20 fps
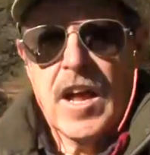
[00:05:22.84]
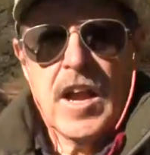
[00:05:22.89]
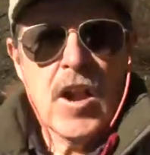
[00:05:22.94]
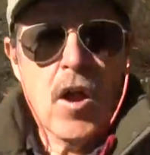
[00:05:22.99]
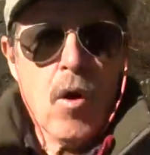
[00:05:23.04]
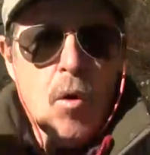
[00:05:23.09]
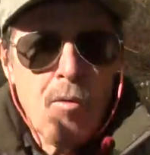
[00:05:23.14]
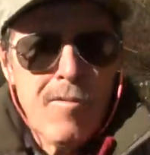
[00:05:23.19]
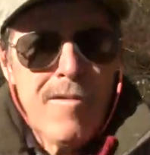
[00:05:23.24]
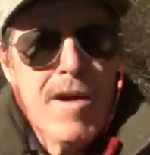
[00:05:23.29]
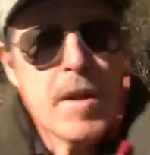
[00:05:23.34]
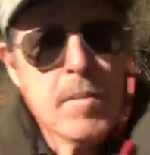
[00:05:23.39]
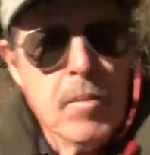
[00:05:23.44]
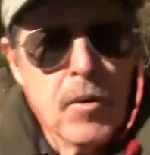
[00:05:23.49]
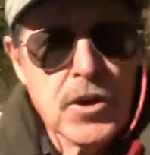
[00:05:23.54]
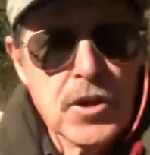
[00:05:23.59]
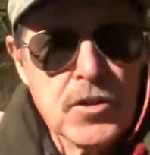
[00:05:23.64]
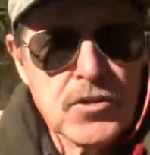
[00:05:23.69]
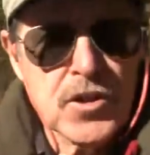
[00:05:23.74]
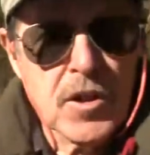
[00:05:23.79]
Now already by
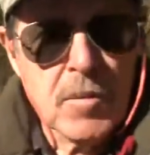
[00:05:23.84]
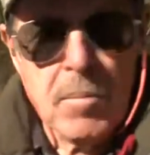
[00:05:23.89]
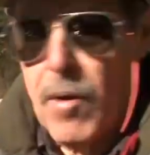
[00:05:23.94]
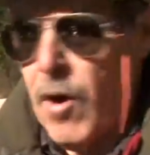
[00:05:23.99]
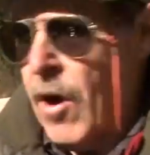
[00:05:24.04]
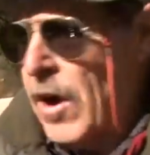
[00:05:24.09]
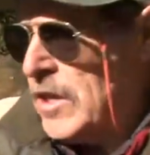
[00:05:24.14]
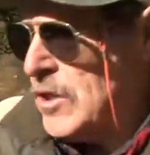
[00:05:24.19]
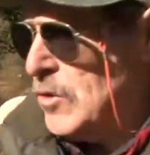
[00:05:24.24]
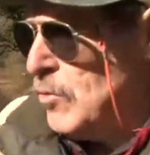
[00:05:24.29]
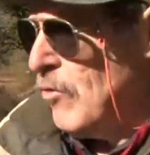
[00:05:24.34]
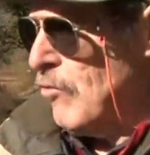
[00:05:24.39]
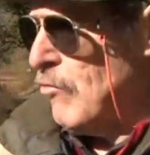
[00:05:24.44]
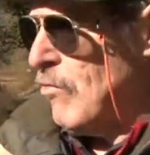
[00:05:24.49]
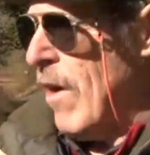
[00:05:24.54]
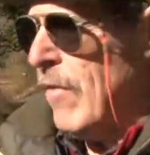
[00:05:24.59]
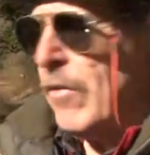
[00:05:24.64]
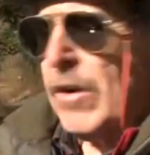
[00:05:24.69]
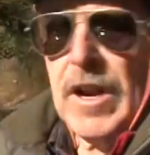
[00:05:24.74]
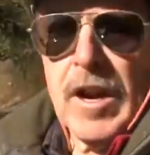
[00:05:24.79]
using the bikes we've
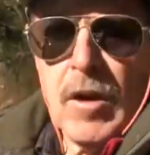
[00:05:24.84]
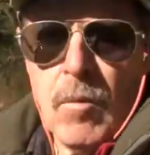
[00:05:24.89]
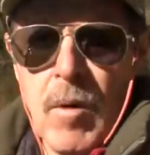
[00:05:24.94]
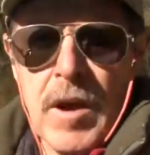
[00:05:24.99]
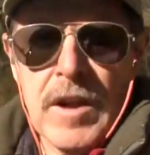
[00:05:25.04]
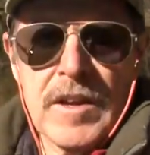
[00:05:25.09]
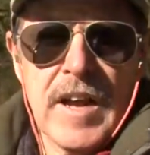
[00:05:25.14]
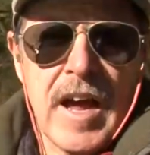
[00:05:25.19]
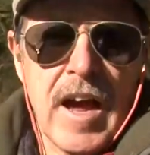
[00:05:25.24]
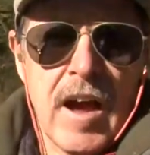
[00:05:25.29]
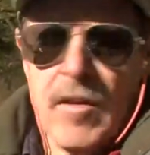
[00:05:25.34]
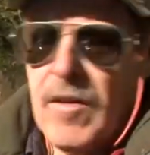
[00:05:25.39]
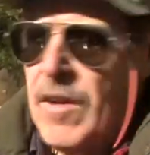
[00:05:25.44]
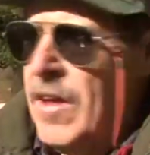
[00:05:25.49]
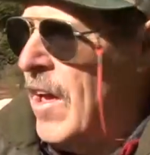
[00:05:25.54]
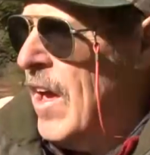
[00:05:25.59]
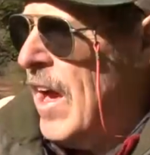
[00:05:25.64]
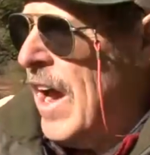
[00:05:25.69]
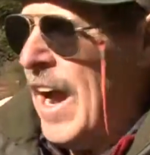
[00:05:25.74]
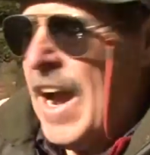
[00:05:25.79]
travelled a little way down
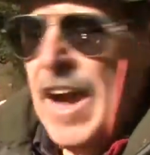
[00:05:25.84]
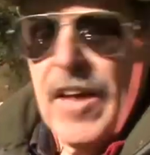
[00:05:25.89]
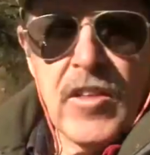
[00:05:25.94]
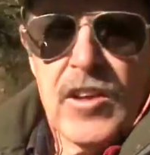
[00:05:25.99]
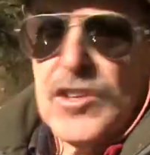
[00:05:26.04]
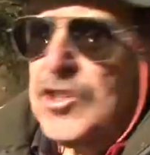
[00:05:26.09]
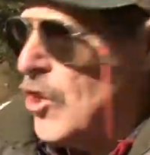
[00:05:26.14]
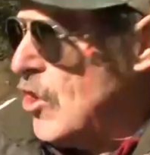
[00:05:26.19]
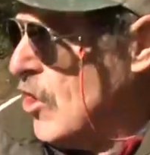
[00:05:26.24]
and there's a